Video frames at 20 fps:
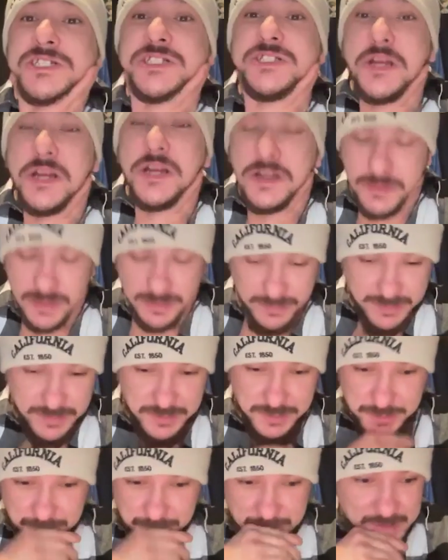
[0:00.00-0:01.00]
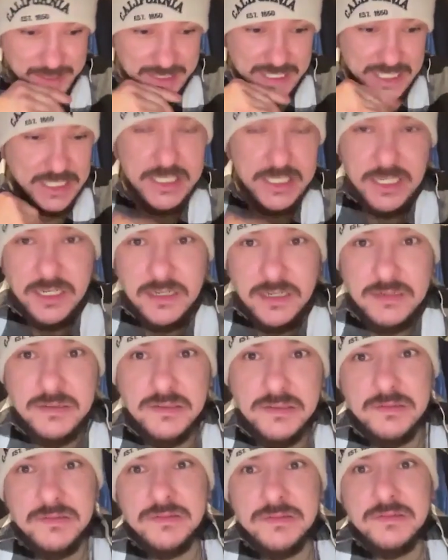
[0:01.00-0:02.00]
started when we were really
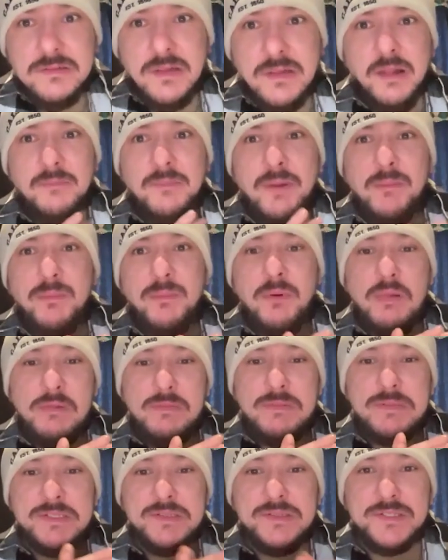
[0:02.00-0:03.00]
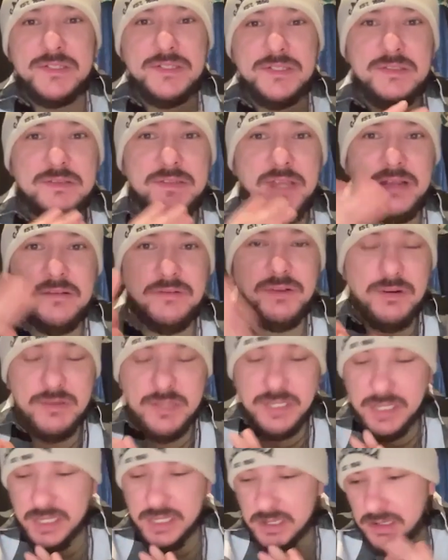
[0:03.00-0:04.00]
young. Like my brother was only like
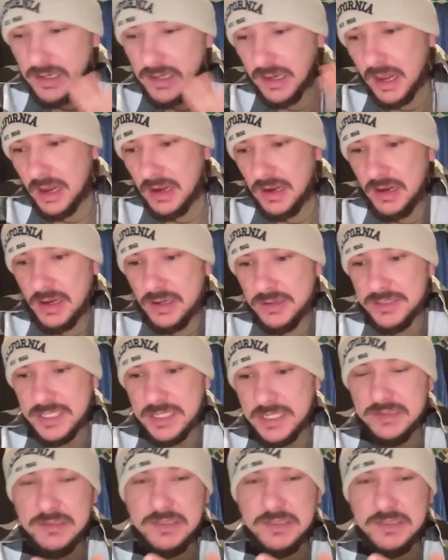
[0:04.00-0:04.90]
13 and I was like